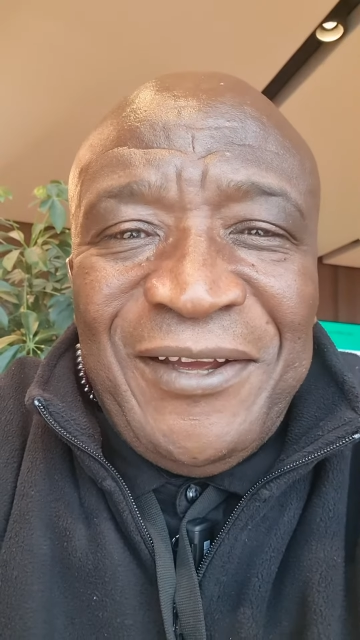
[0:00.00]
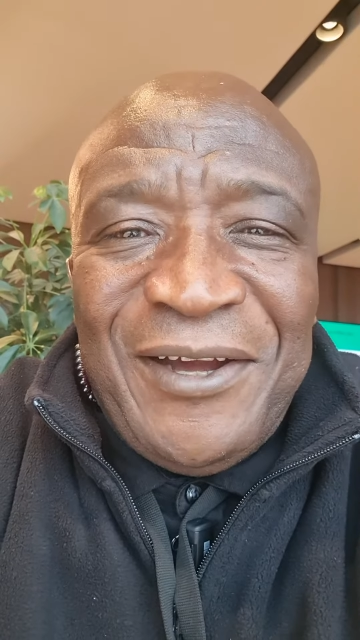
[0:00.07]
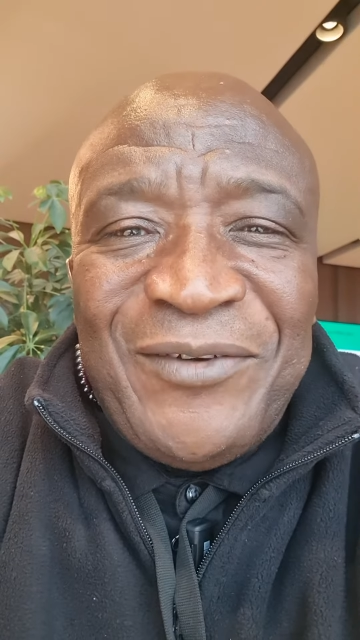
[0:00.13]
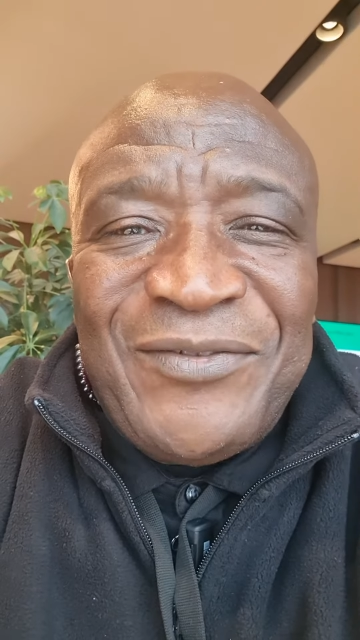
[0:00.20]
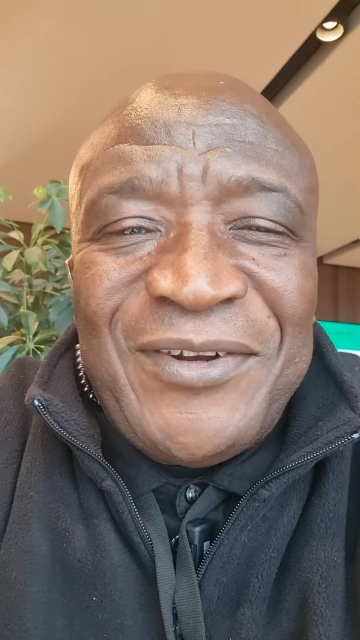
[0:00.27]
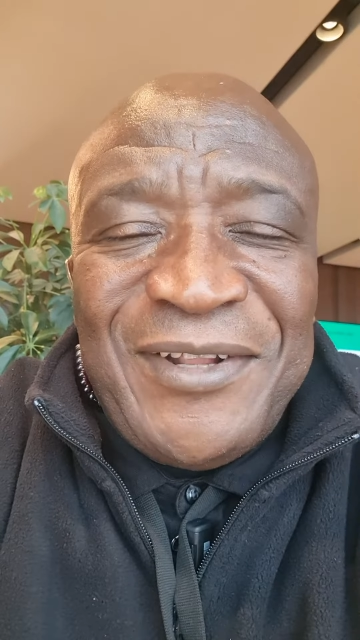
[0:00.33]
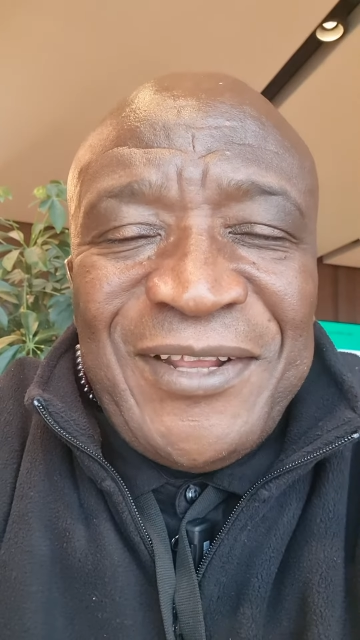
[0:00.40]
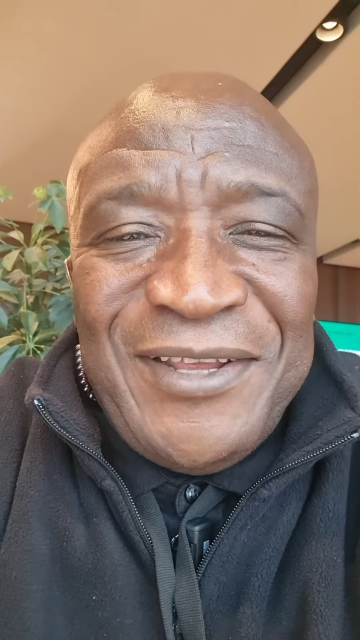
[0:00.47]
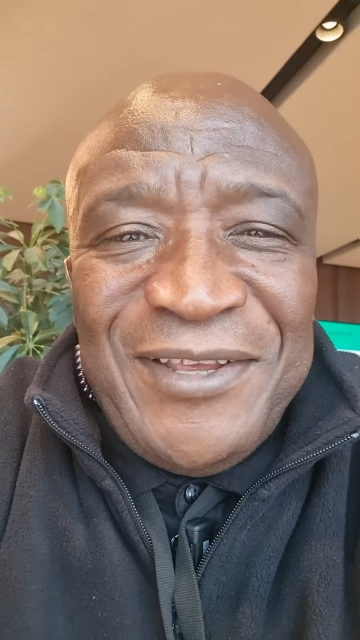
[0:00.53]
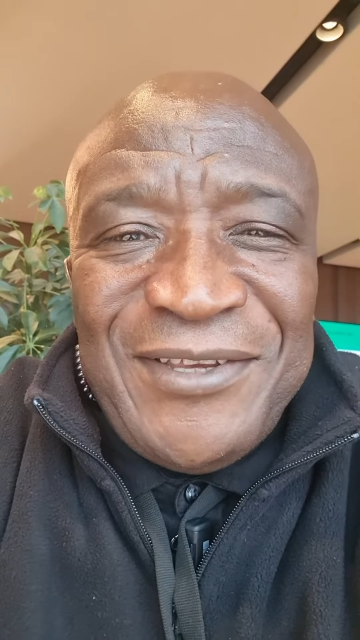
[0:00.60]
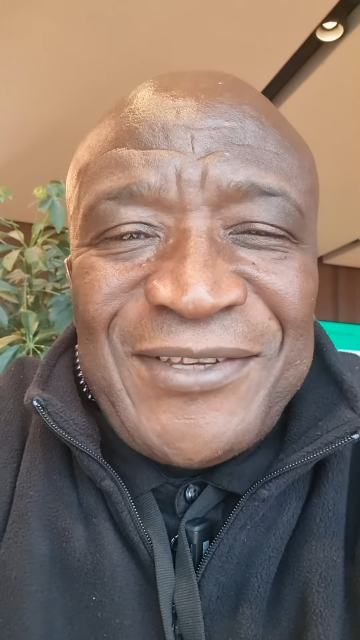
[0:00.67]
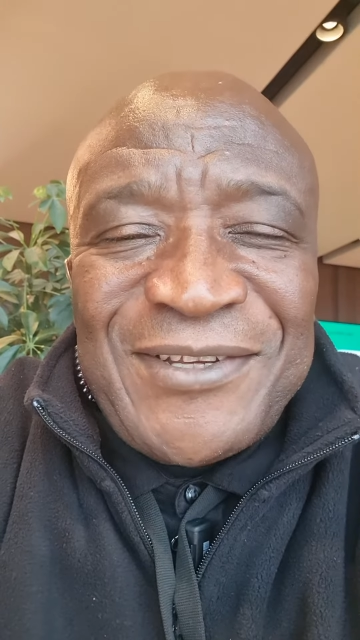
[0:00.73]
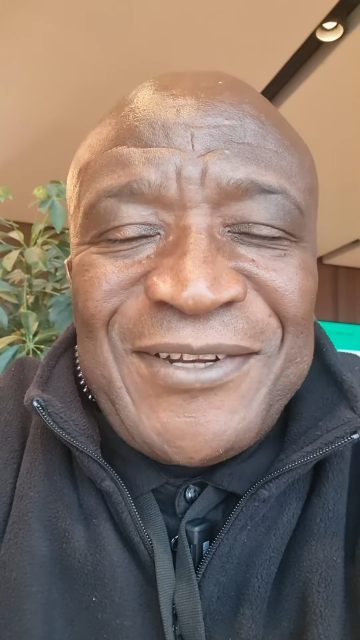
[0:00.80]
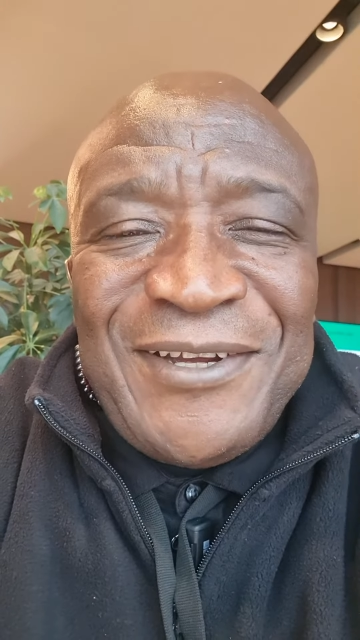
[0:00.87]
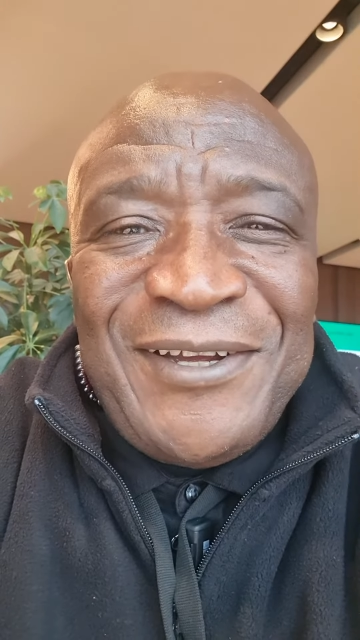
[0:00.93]
after the
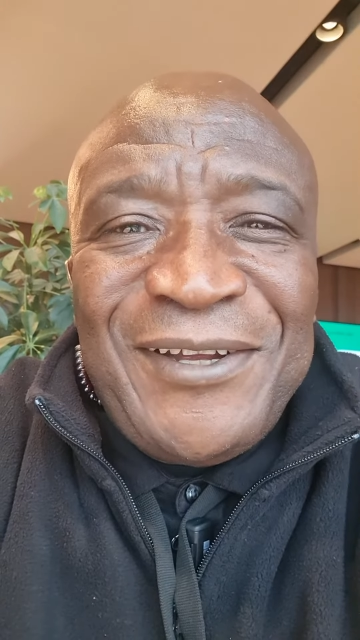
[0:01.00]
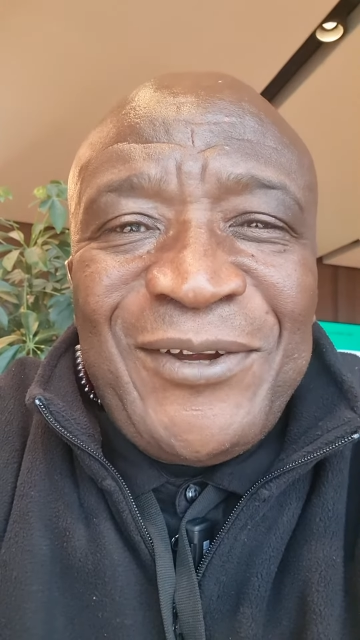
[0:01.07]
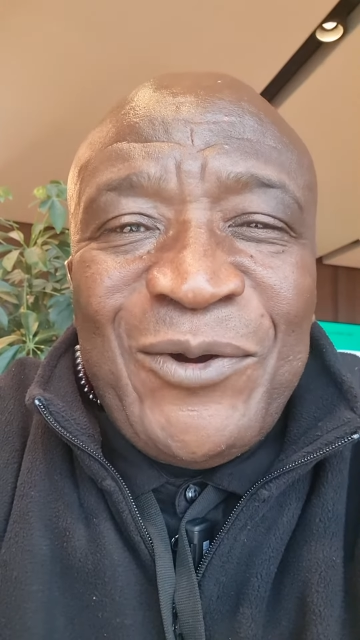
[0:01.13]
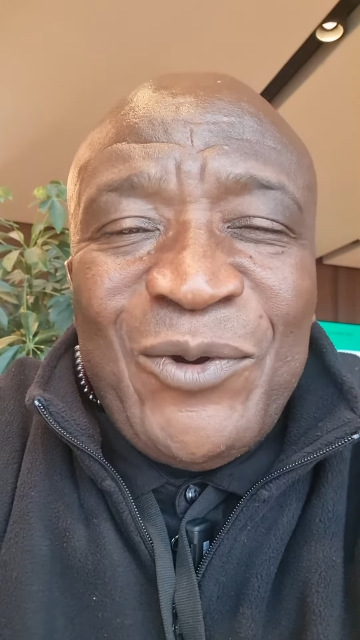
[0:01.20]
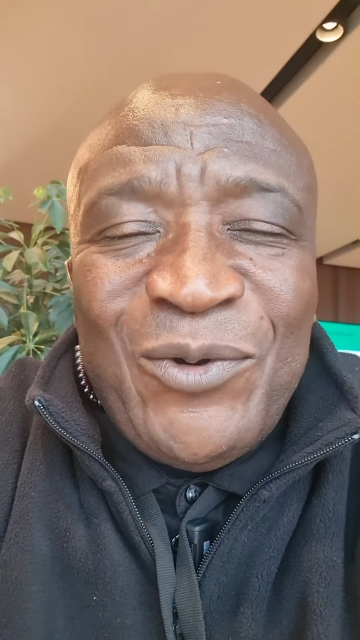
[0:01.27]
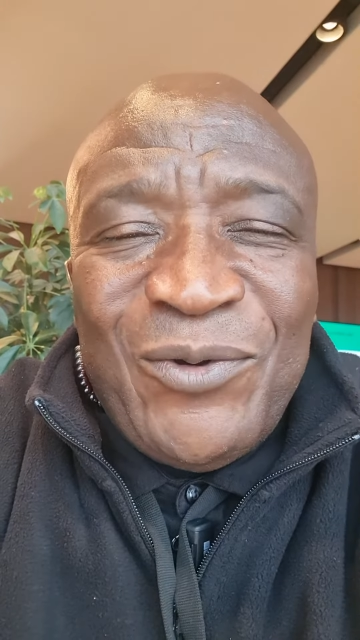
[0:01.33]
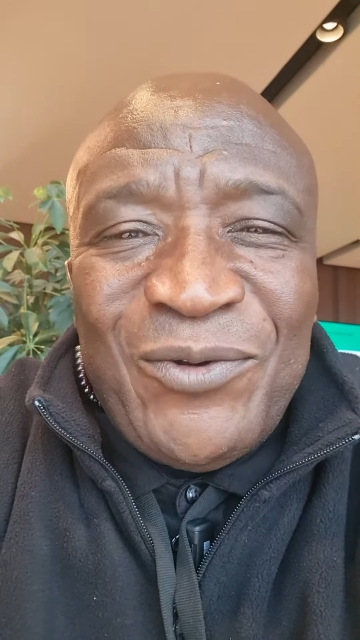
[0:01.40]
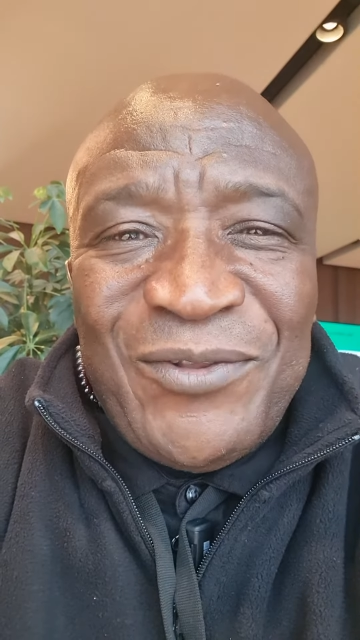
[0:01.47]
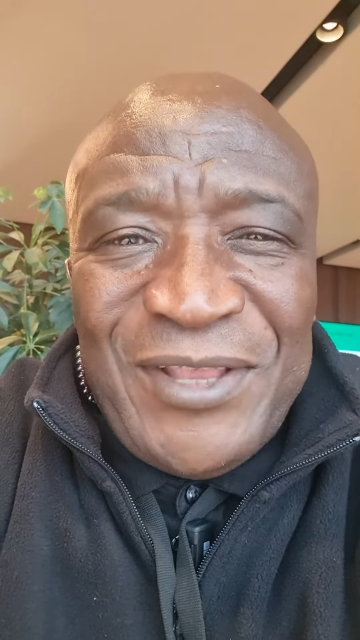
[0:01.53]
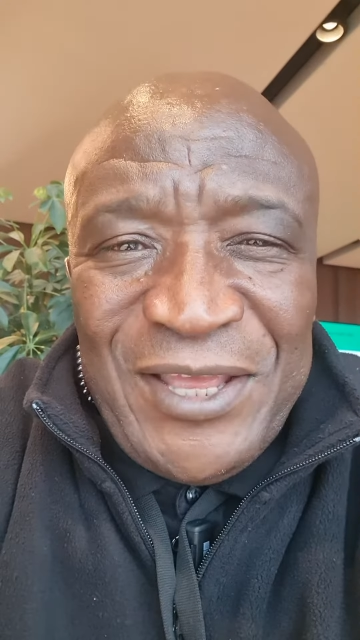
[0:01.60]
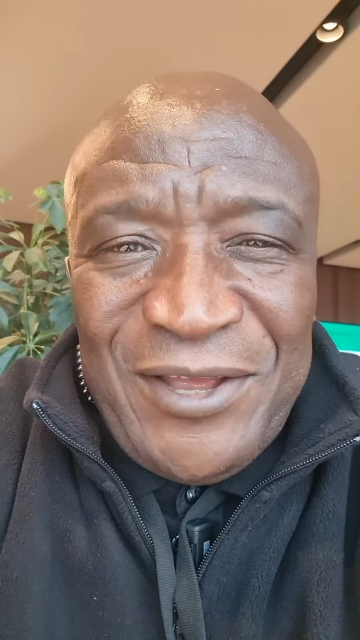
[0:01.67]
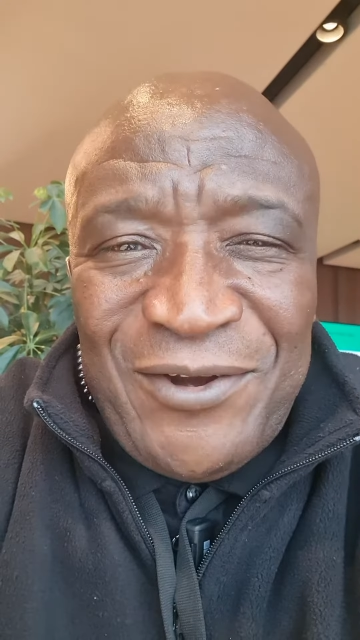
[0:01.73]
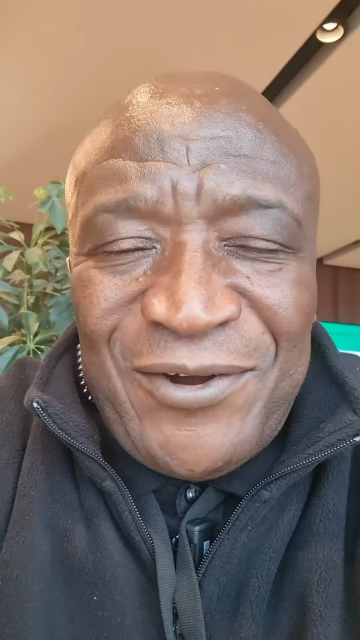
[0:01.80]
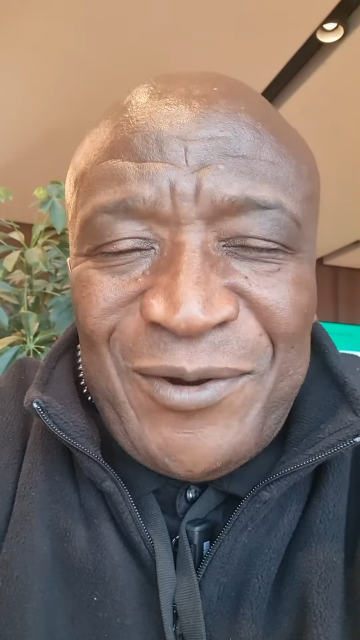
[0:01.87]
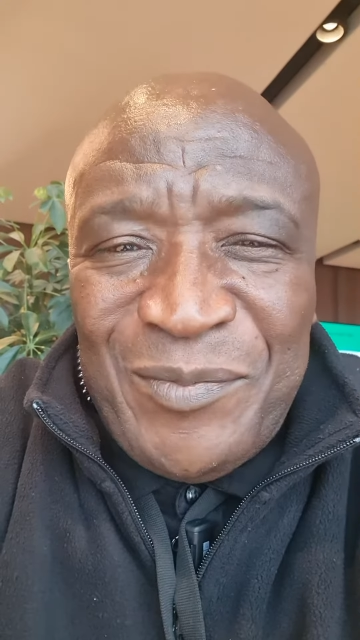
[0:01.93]
Easter or
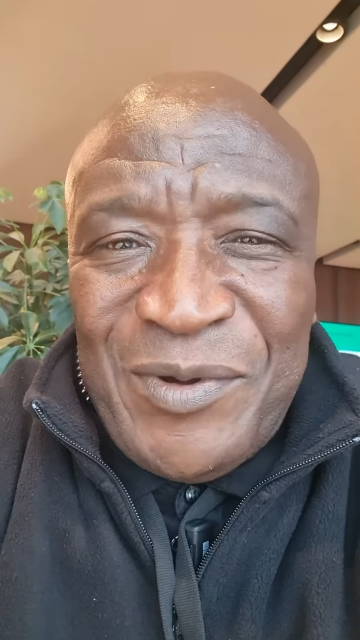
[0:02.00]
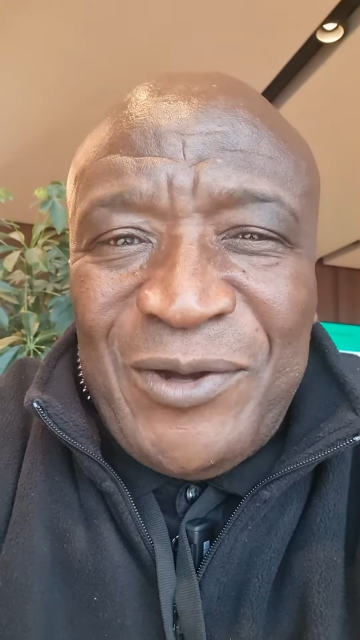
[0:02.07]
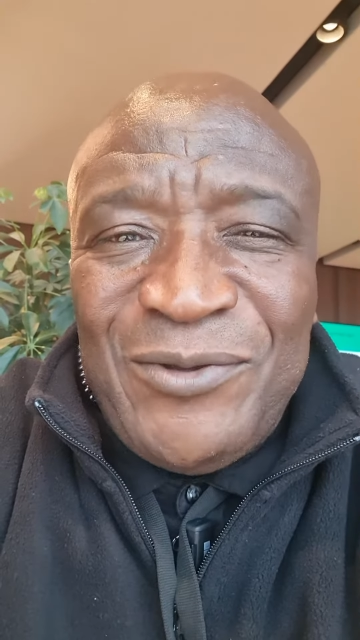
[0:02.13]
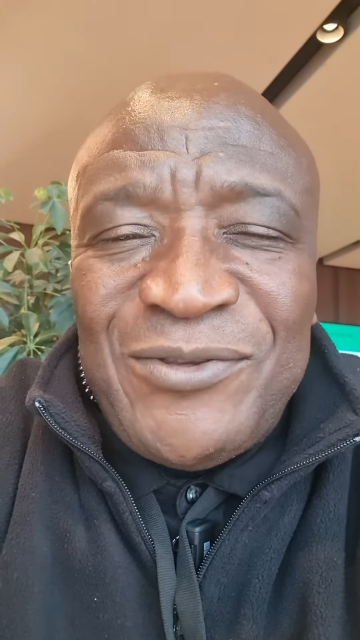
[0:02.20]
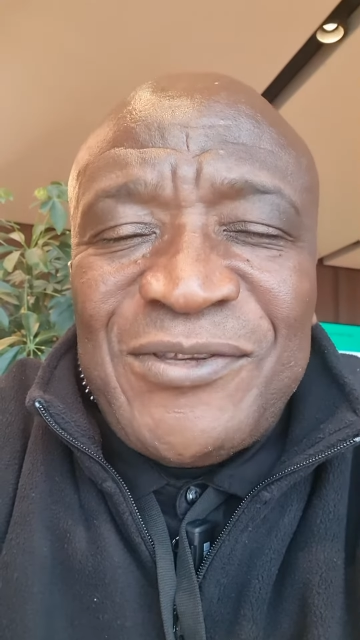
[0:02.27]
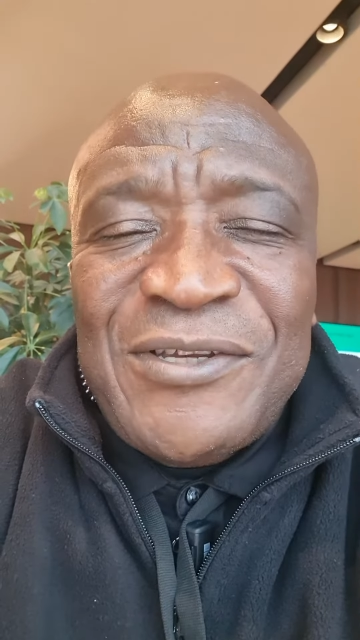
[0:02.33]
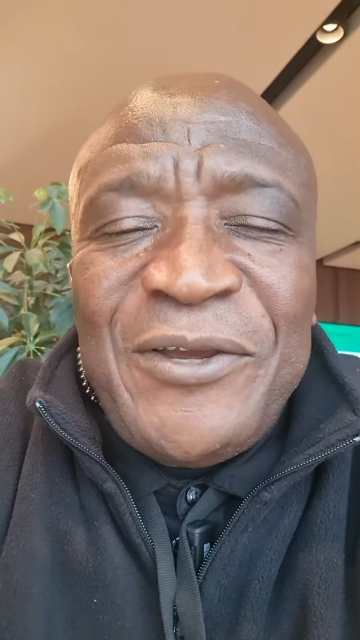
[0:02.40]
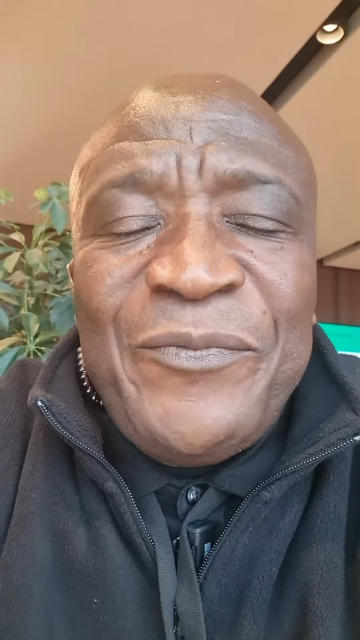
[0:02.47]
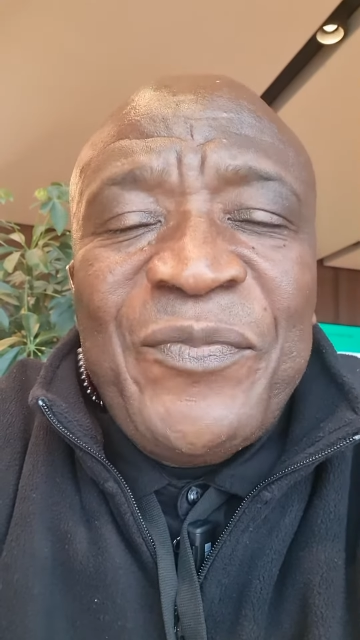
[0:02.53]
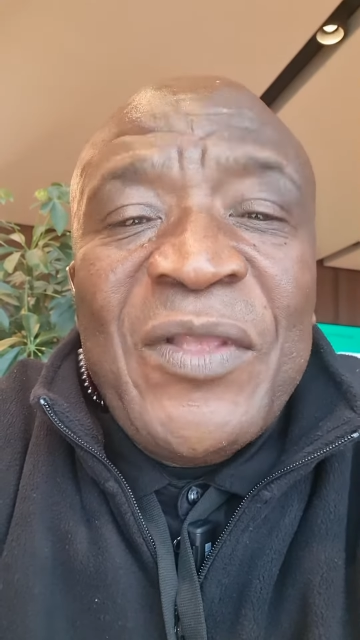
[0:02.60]
thereabouts.